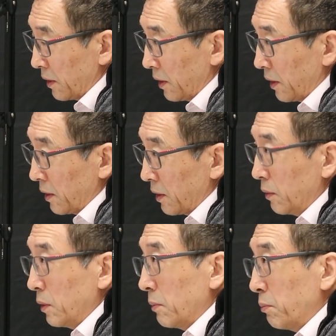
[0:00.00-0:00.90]
I
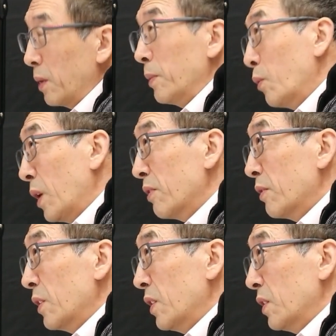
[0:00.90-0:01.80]
think we're probably one of
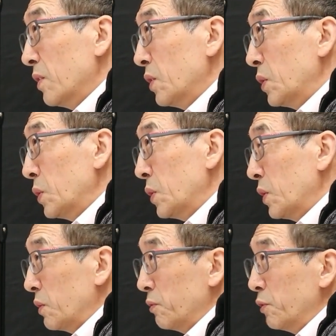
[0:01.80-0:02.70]

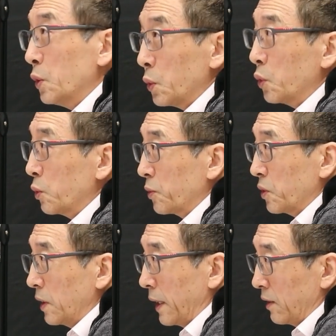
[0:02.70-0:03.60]
the few groups
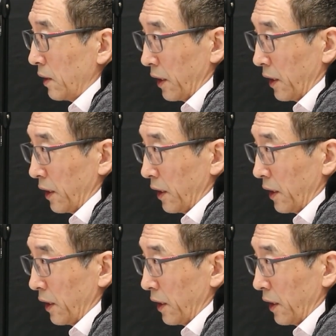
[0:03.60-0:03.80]
that